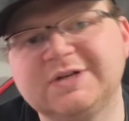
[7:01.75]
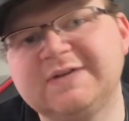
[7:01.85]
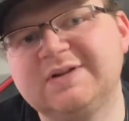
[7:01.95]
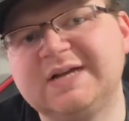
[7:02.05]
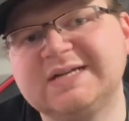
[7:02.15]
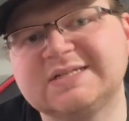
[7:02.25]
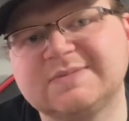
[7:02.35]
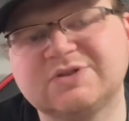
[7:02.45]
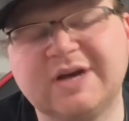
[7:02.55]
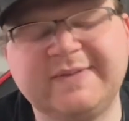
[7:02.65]
give it a like,
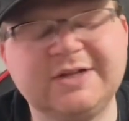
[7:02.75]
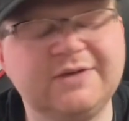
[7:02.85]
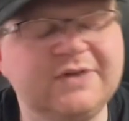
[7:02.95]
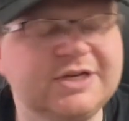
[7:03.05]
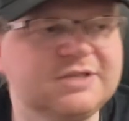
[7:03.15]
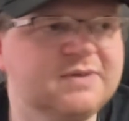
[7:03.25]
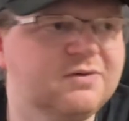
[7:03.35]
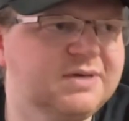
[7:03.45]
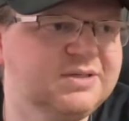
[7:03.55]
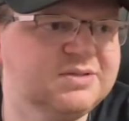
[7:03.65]
subscribe, and notification
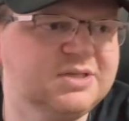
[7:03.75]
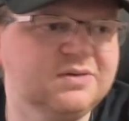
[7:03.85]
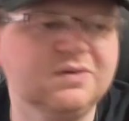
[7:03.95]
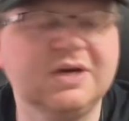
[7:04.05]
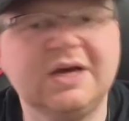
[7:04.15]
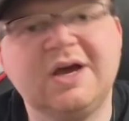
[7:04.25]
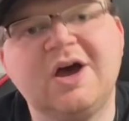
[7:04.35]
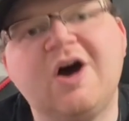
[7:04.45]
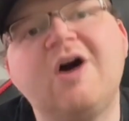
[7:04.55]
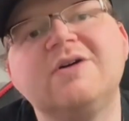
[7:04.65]
bell when you do.
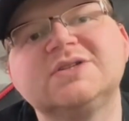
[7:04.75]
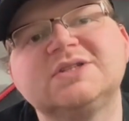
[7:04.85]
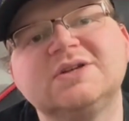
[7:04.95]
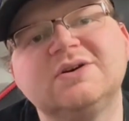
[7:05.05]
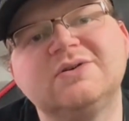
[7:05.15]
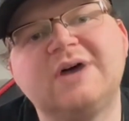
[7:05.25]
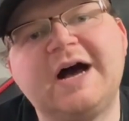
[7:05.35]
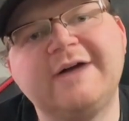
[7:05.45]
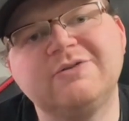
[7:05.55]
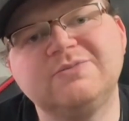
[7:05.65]
Also,
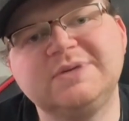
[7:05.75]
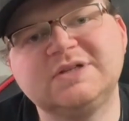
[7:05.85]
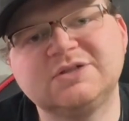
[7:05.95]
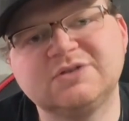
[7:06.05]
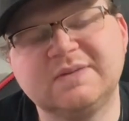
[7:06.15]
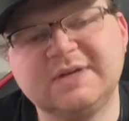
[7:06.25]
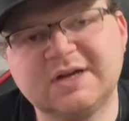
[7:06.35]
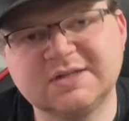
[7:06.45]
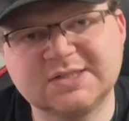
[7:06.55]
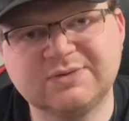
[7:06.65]
I will be streaming
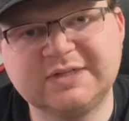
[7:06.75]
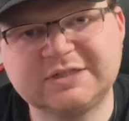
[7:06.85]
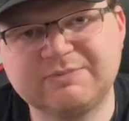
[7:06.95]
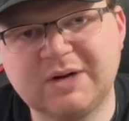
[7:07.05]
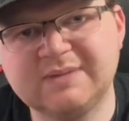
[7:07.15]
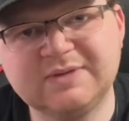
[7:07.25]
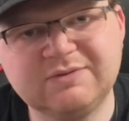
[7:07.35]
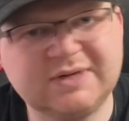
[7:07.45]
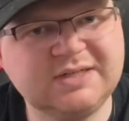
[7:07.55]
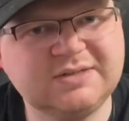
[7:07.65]
on Twitch probably
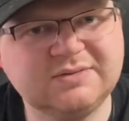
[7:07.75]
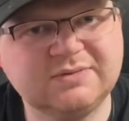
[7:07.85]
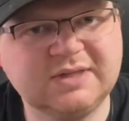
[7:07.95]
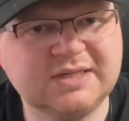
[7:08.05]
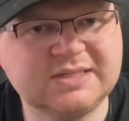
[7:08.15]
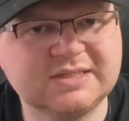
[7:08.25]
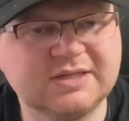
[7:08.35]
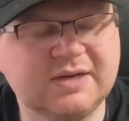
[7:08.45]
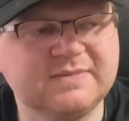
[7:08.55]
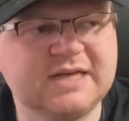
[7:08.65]
when this
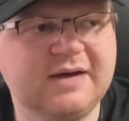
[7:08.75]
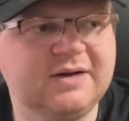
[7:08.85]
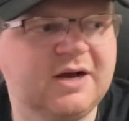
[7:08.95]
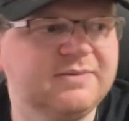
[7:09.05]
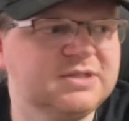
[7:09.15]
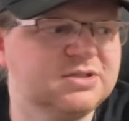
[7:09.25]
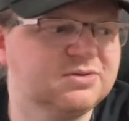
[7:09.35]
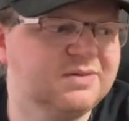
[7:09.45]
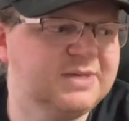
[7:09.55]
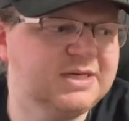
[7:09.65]
comes out. I'll be
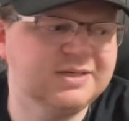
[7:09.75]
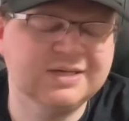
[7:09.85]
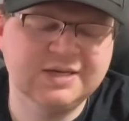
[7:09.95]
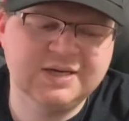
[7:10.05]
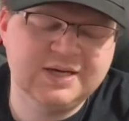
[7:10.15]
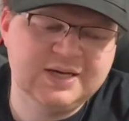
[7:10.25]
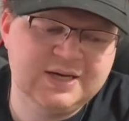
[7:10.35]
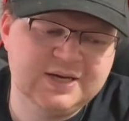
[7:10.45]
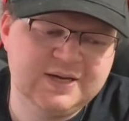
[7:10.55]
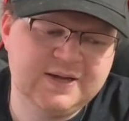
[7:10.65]
streaming...
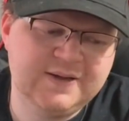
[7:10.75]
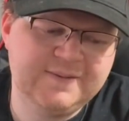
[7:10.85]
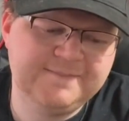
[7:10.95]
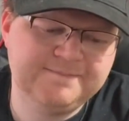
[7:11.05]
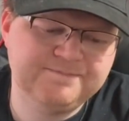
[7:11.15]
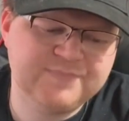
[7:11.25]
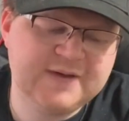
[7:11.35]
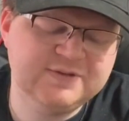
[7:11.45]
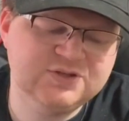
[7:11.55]
I've been